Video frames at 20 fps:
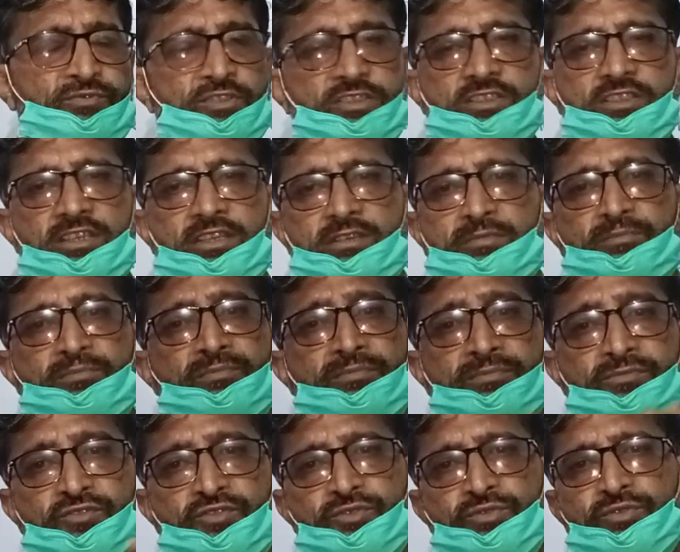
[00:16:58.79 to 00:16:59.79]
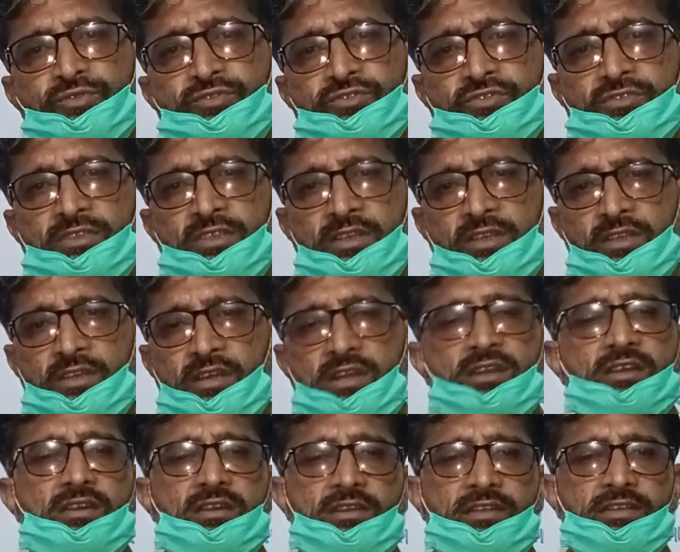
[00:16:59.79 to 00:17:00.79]
we can use
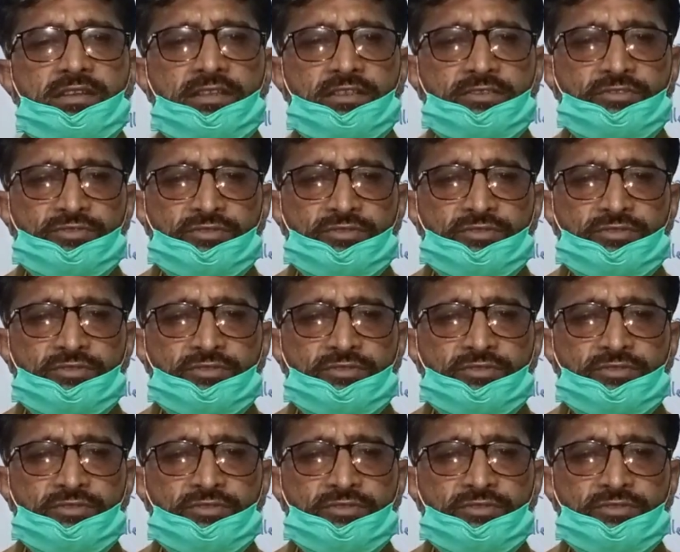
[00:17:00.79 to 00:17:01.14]
according